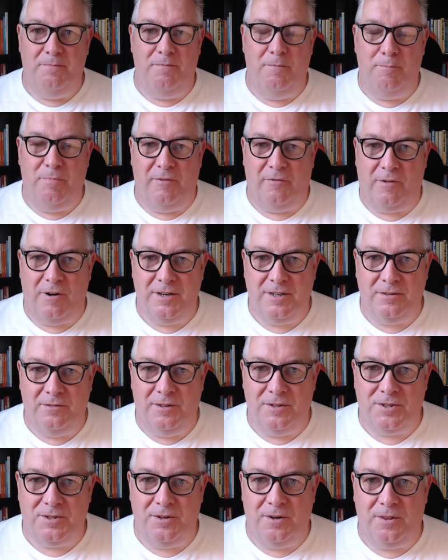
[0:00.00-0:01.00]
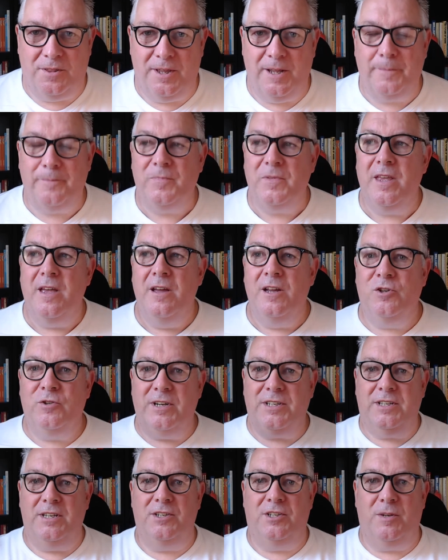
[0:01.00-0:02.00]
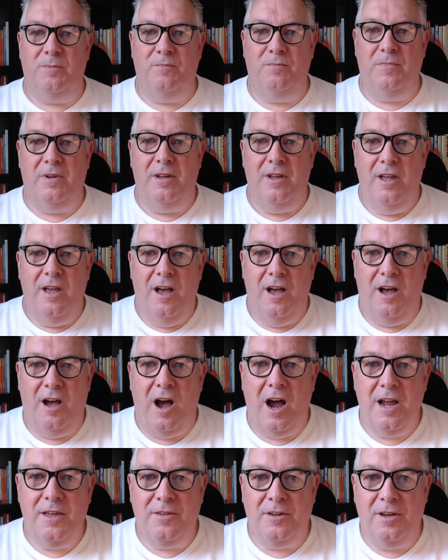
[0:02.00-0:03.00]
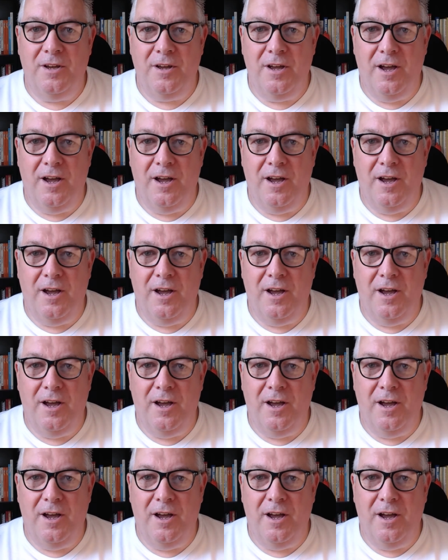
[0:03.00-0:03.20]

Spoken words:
front and all that sort of thing, dressed in some either